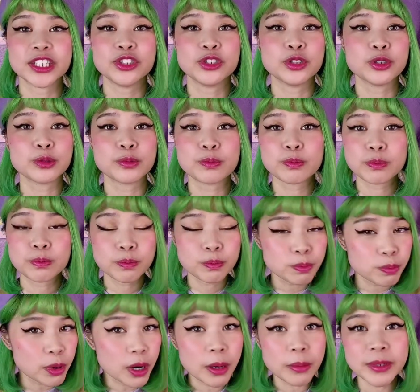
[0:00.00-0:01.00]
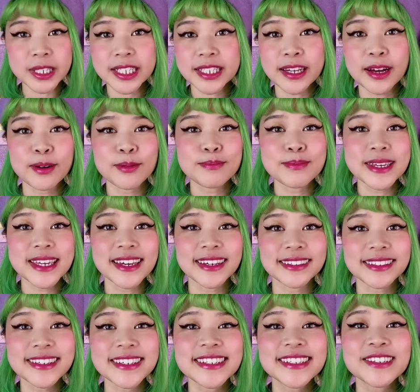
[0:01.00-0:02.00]
You could probably tell me
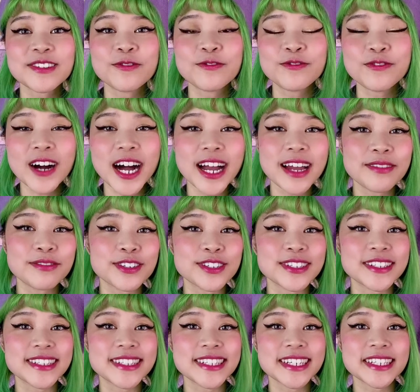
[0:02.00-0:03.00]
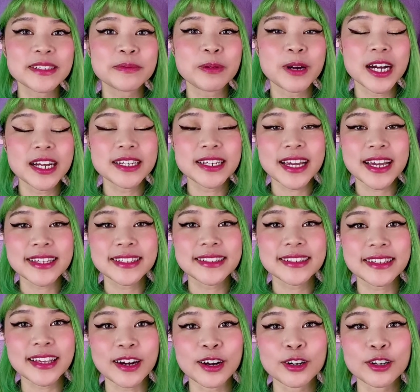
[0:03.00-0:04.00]
at least 5 or 6 podcasts
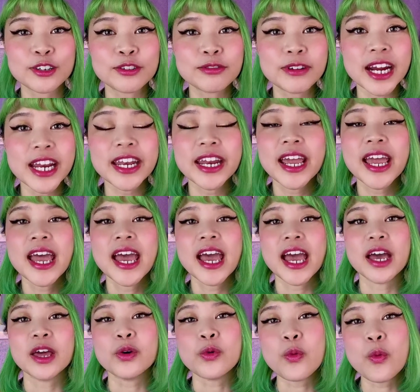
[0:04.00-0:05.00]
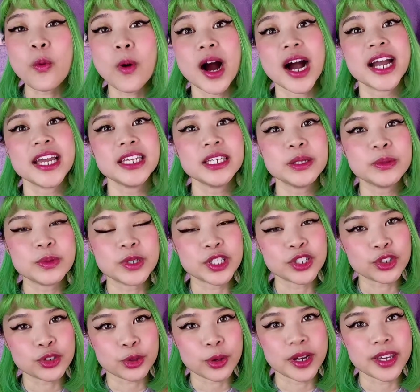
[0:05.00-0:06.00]
that are great and why you
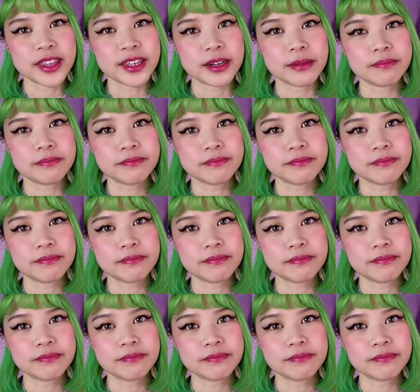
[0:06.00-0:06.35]
enjoy them.